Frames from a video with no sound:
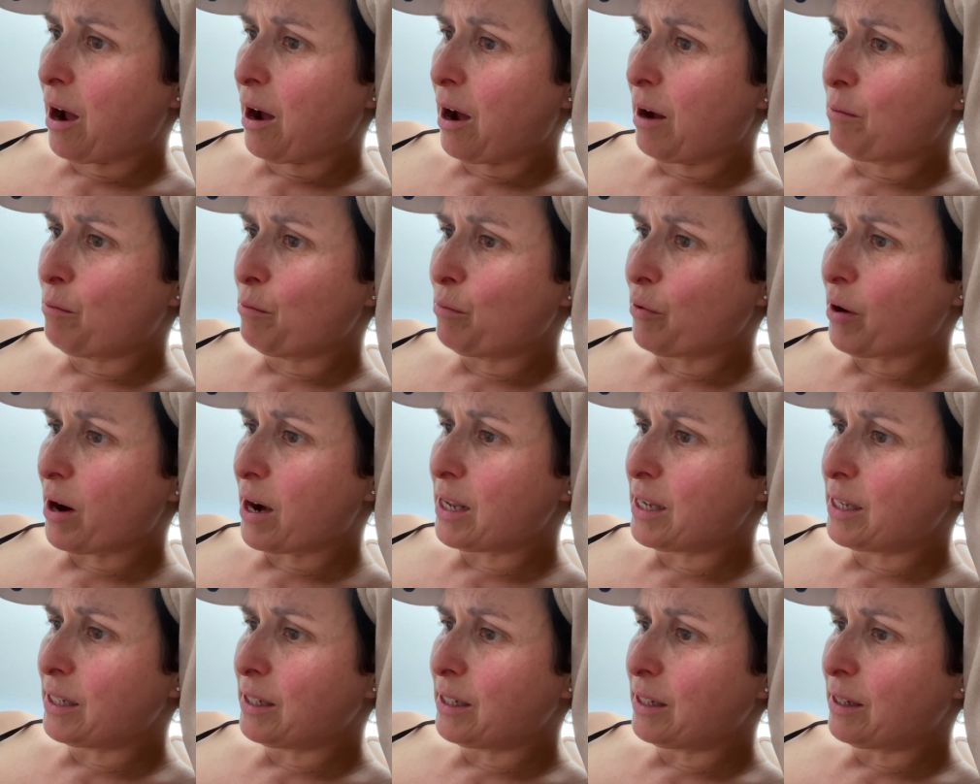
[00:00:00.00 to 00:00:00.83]

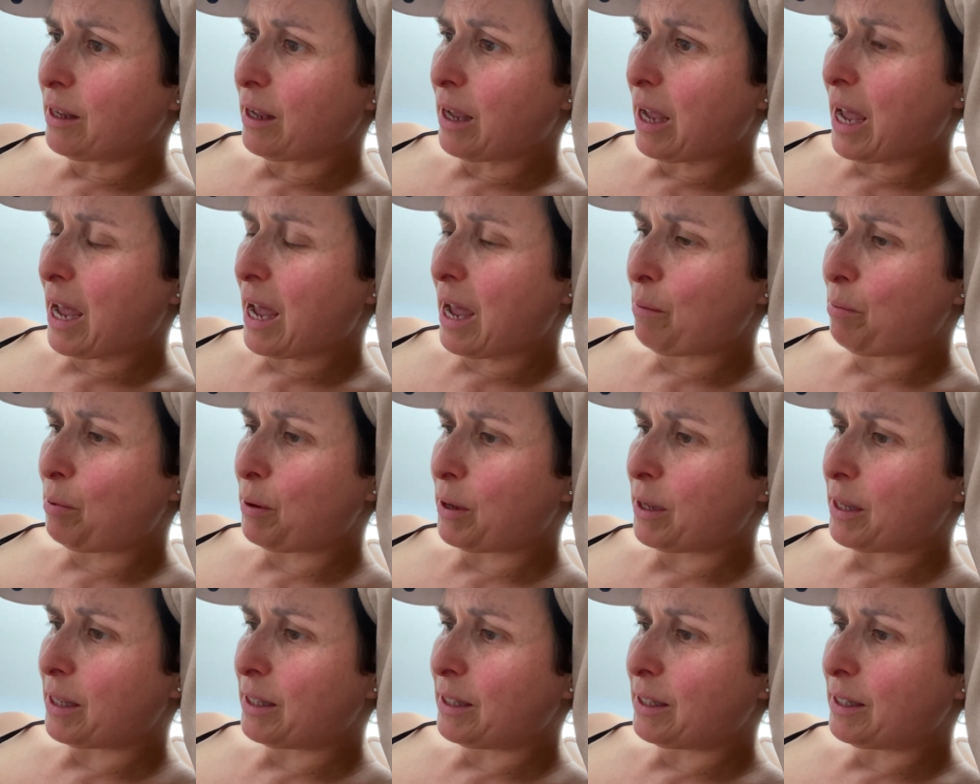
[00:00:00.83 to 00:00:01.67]
umbrellas,
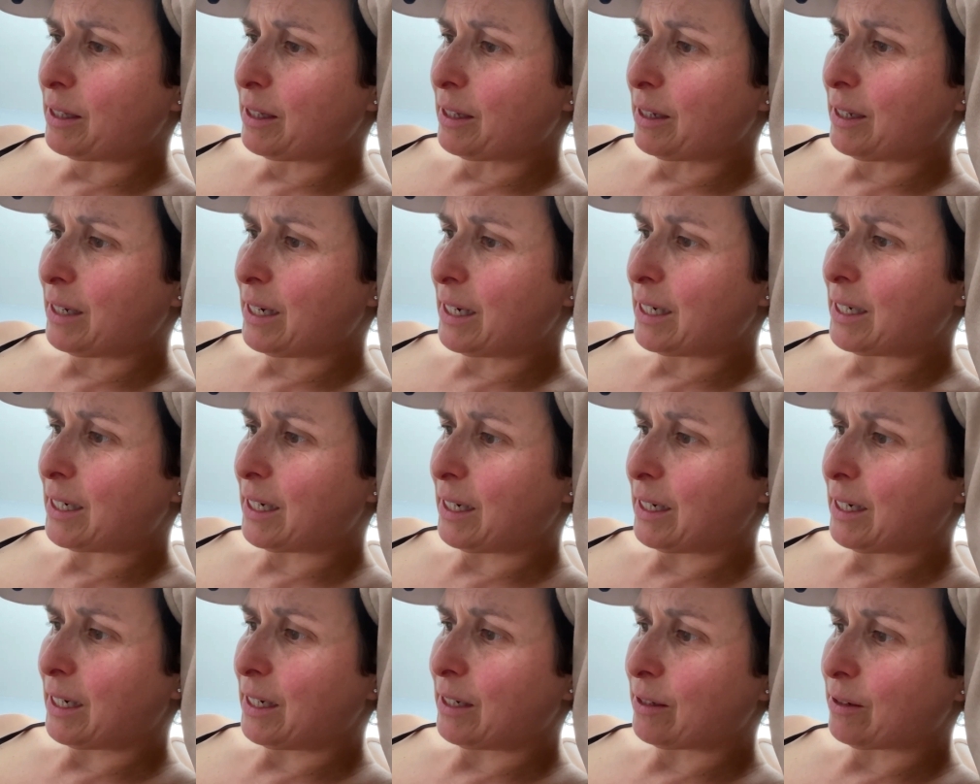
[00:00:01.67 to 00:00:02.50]
hairpins,
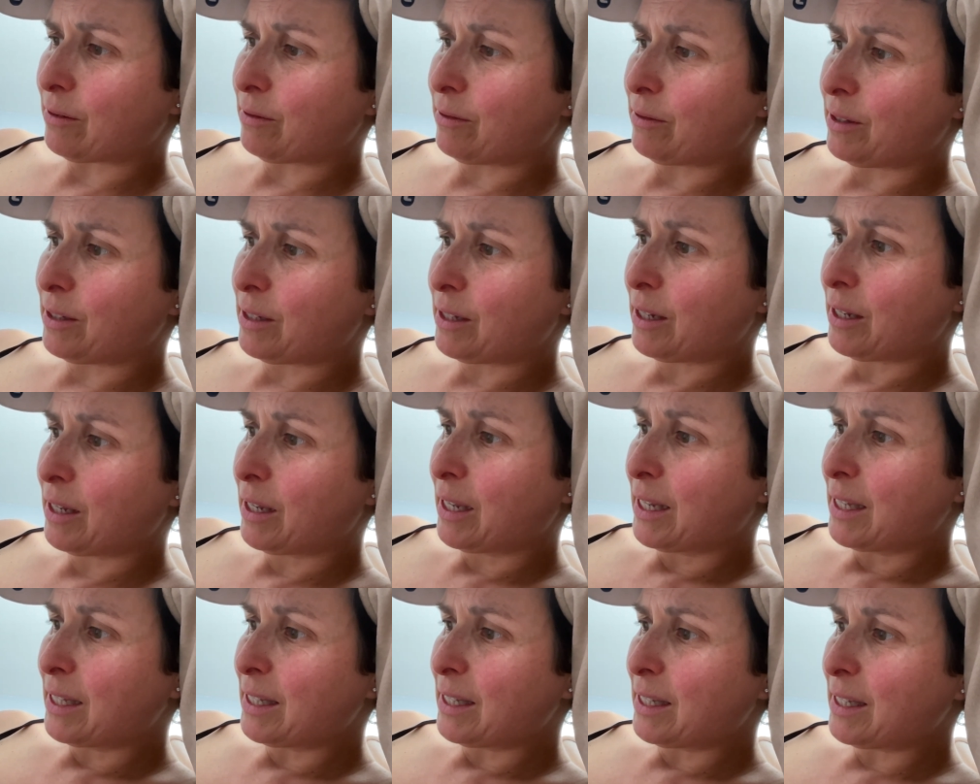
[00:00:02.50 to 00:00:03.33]
knitting needles,
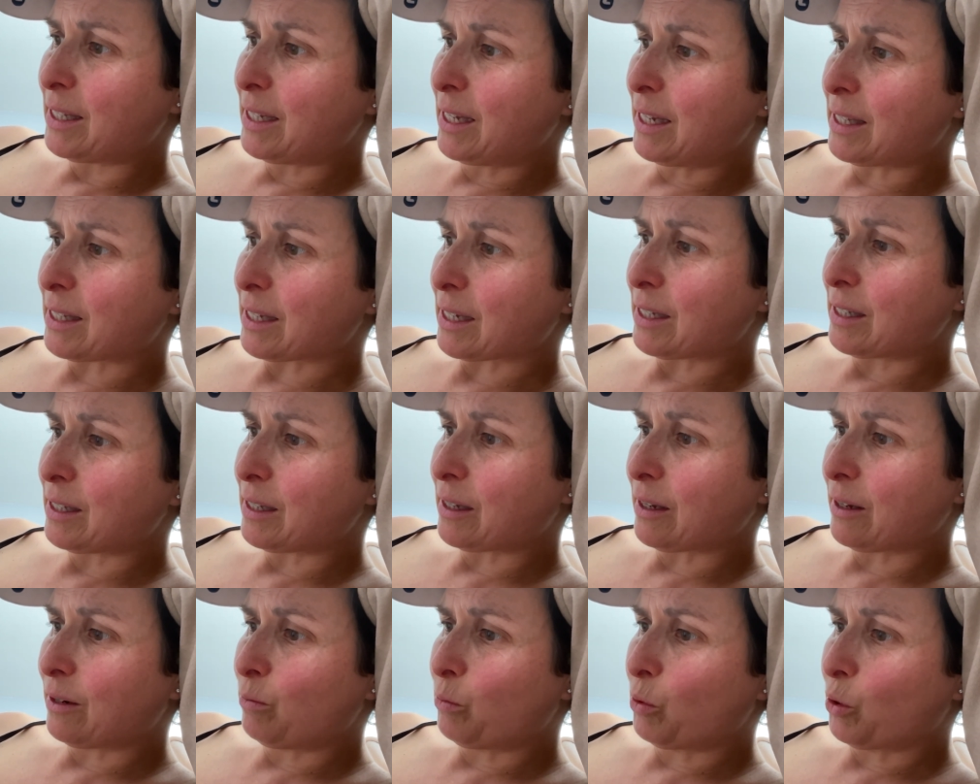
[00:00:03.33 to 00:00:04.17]

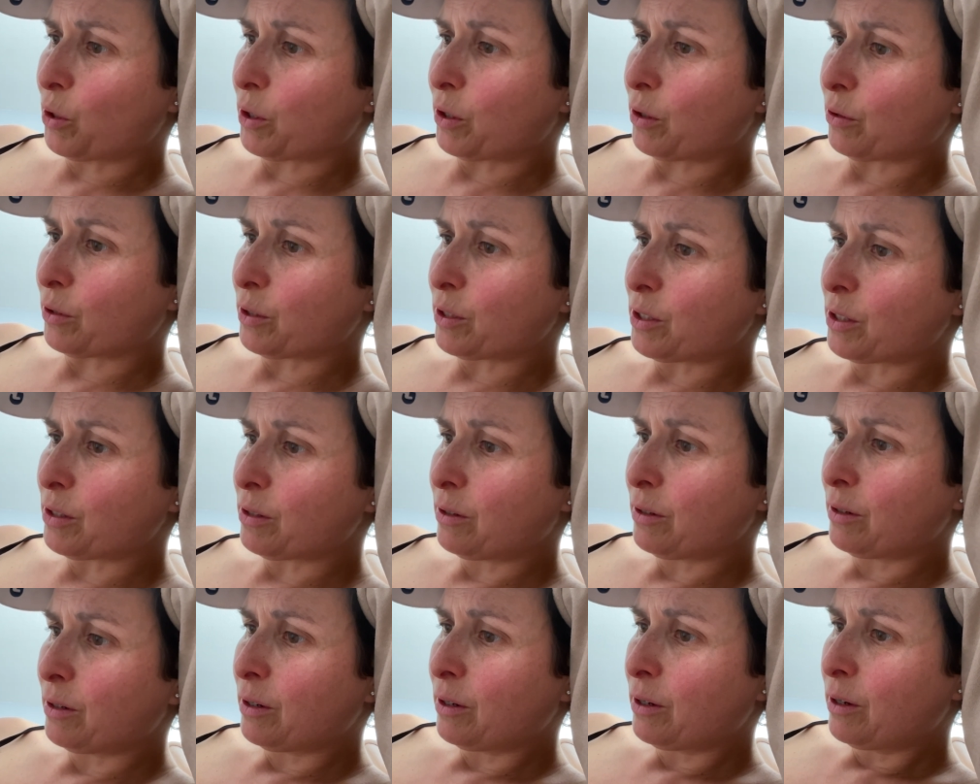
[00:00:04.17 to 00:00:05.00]
scissors, and whatnot,
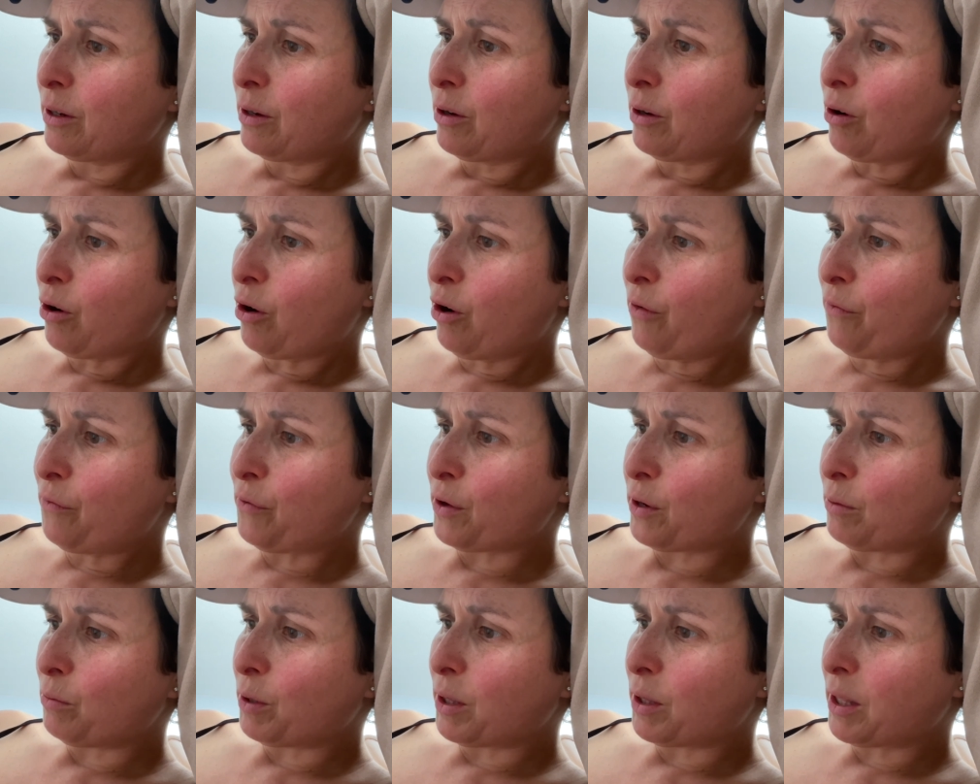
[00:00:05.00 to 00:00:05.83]

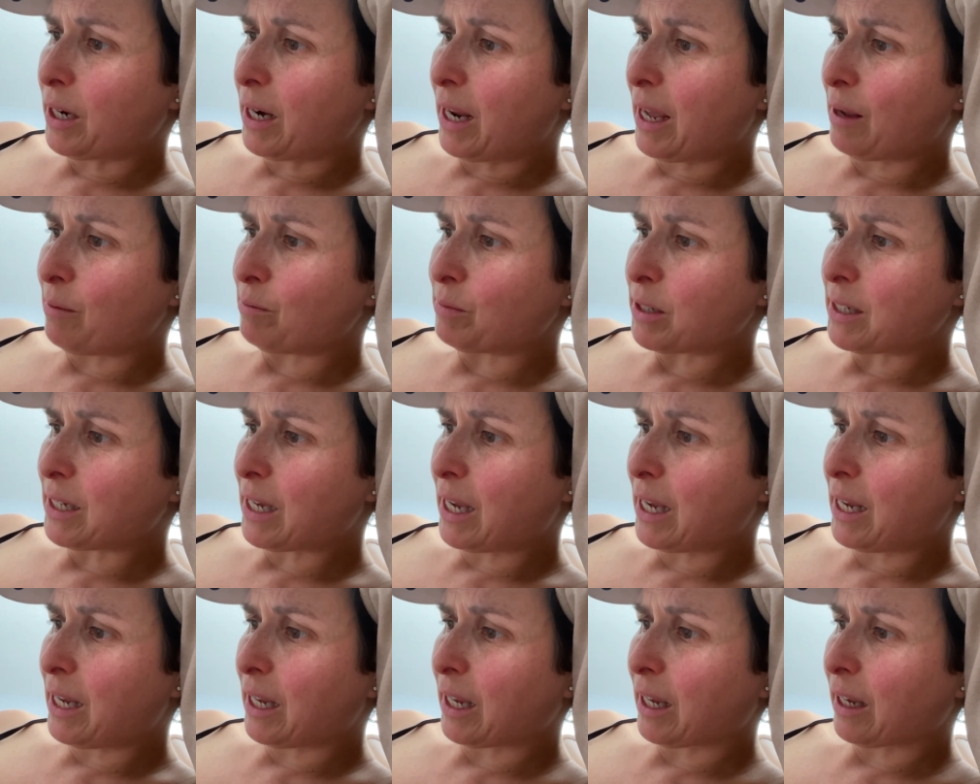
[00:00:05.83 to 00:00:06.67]
often with an aim to
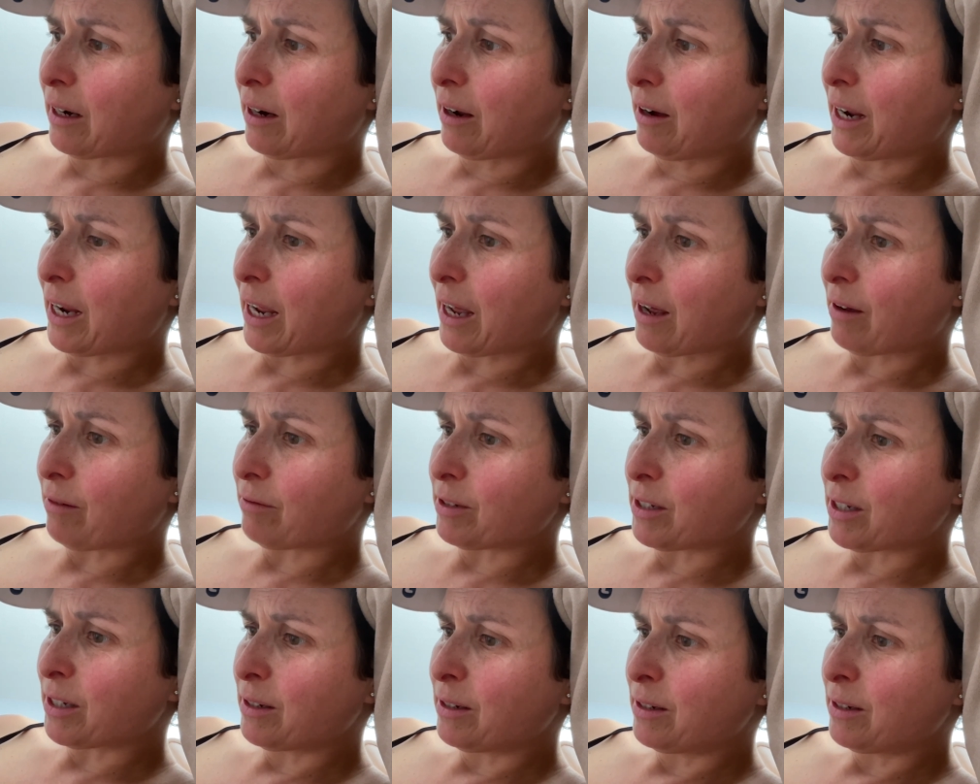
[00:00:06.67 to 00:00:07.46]
taking an eye out.